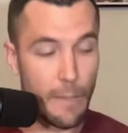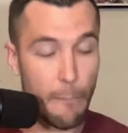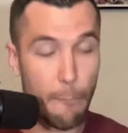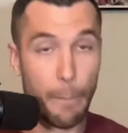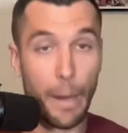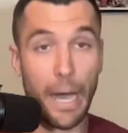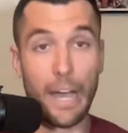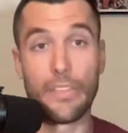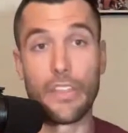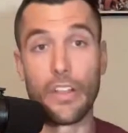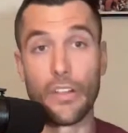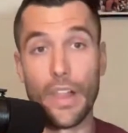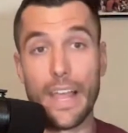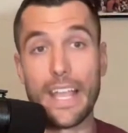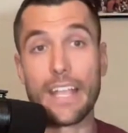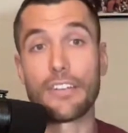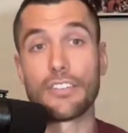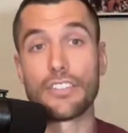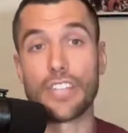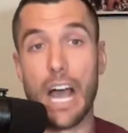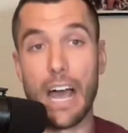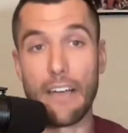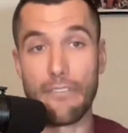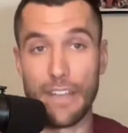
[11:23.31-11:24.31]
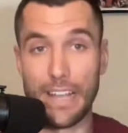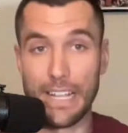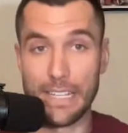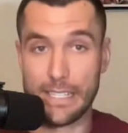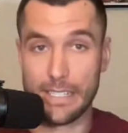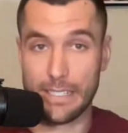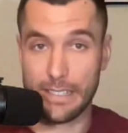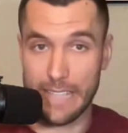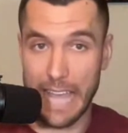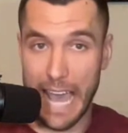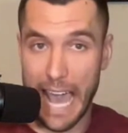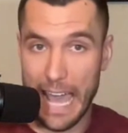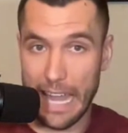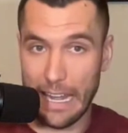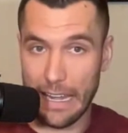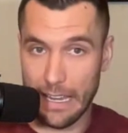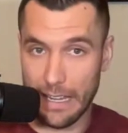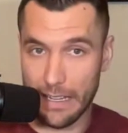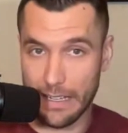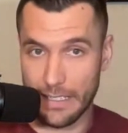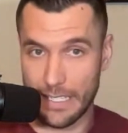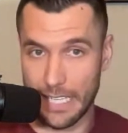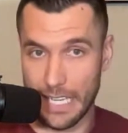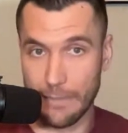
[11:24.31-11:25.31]
But the Lakers' offense, that
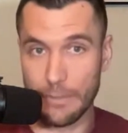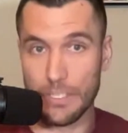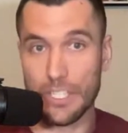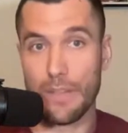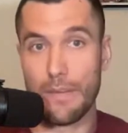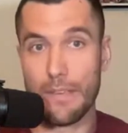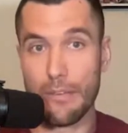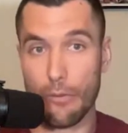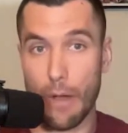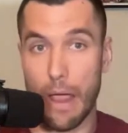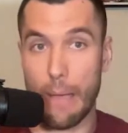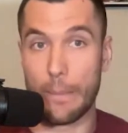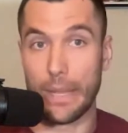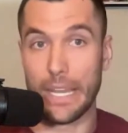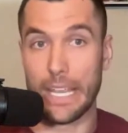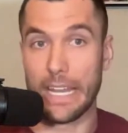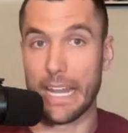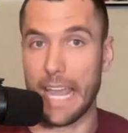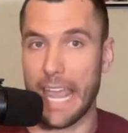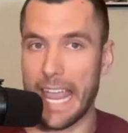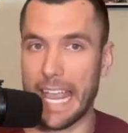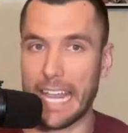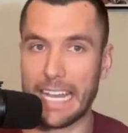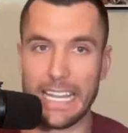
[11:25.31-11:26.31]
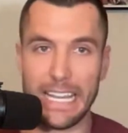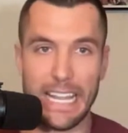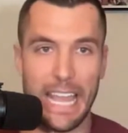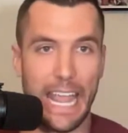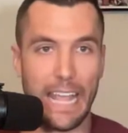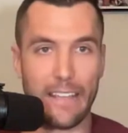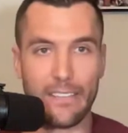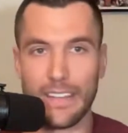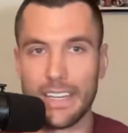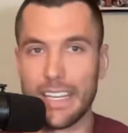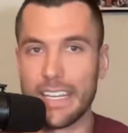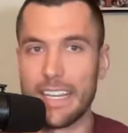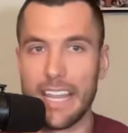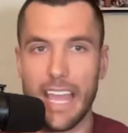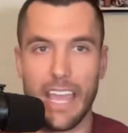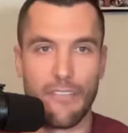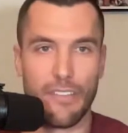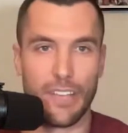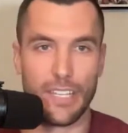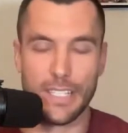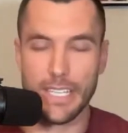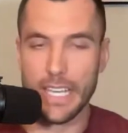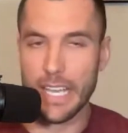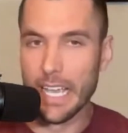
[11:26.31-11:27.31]
seems to be remedied. And Anthony
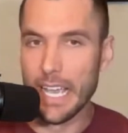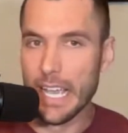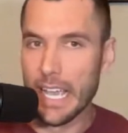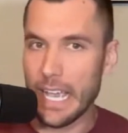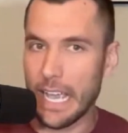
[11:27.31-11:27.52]
Davis